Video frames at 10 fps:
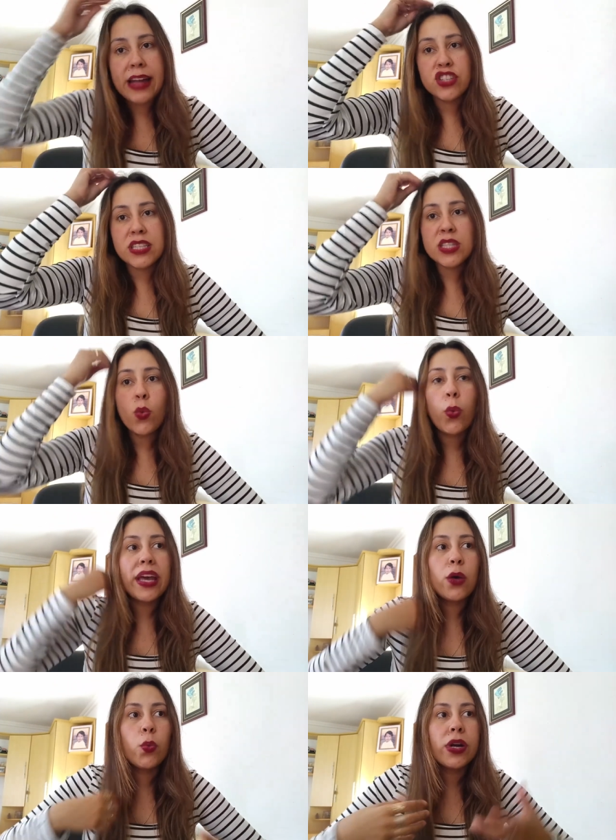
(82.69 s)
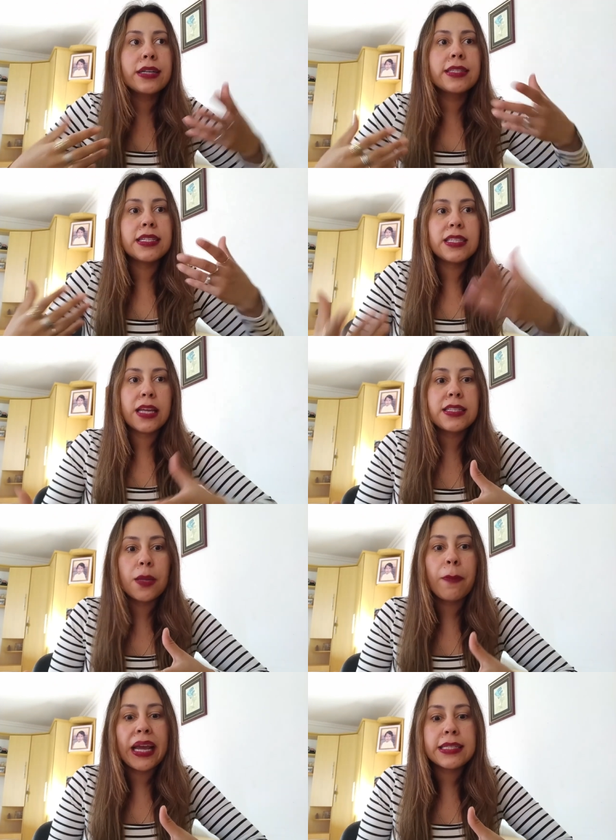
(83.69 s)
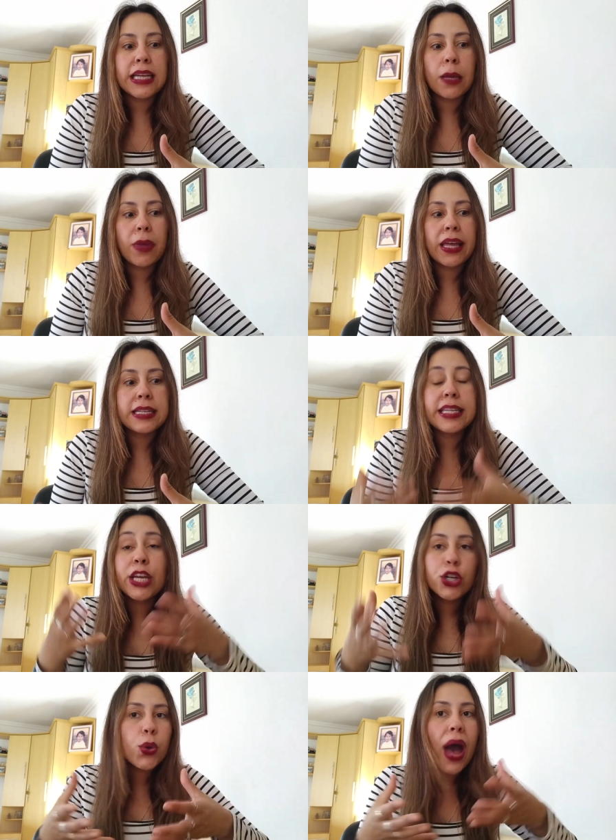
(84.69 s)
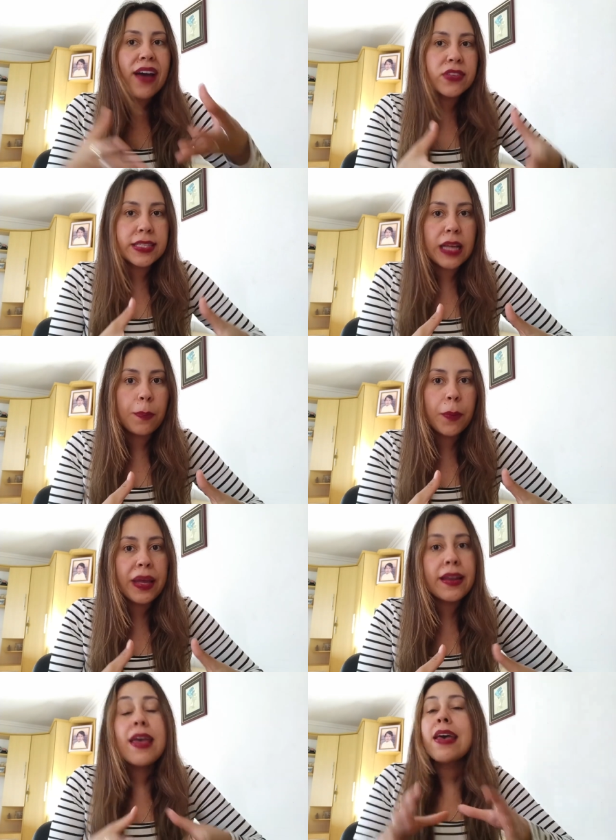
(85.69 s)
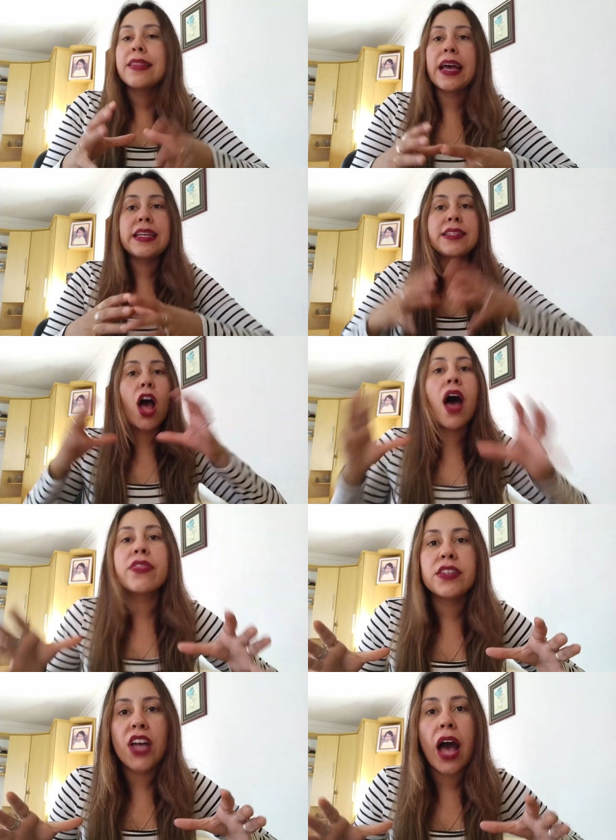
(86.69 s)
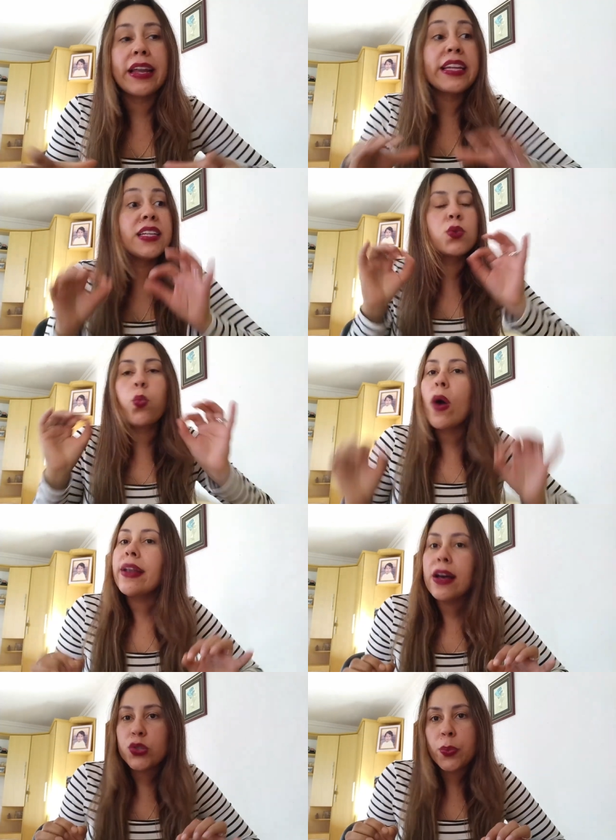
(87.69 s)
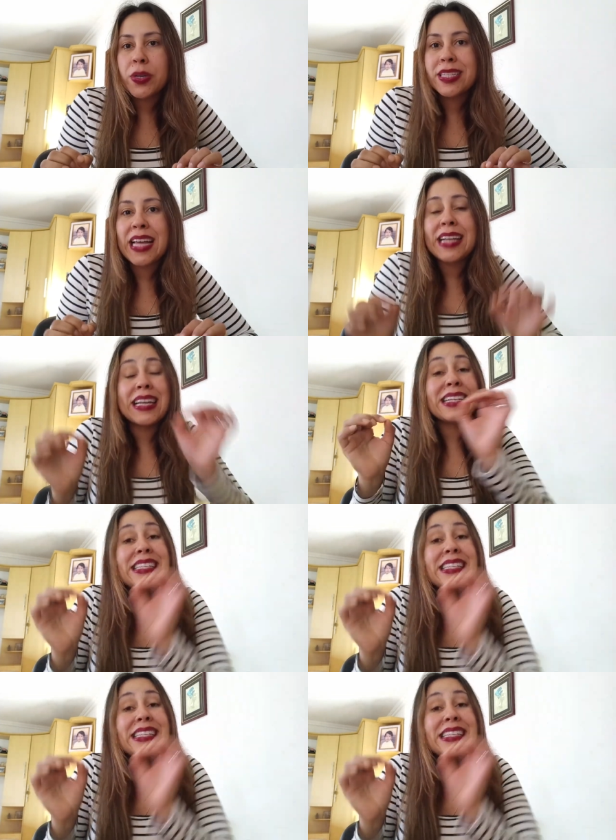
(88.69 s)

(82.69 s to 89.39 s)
And just the way it works, it's it's amazing because here you have a supplement that is on the dot. It is 100%